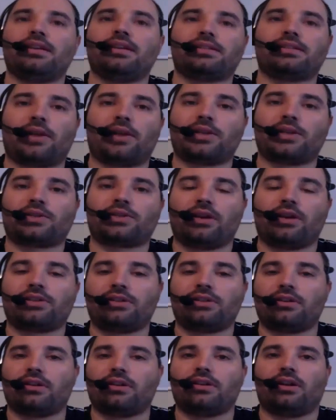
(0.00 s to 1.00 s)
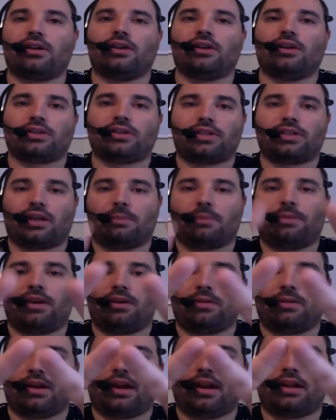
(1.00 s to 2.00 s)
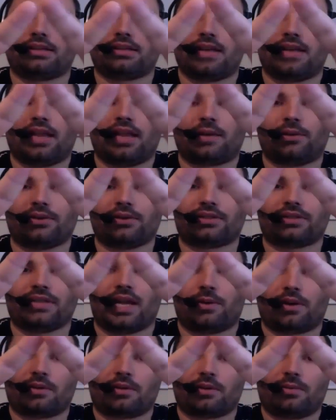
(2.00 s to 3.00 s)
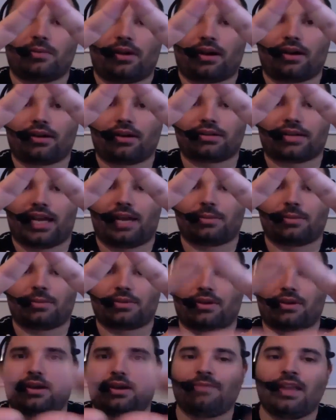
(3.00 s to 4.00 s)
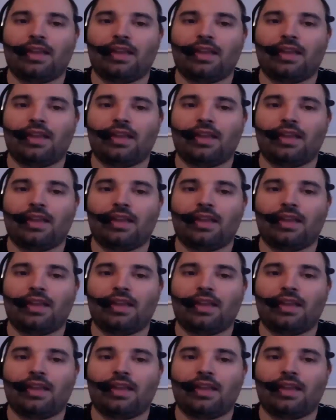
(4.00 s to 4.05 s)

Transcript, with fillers: a silo structure uh, looks like a pyramid, and it's not like one of those network marketing scams, right?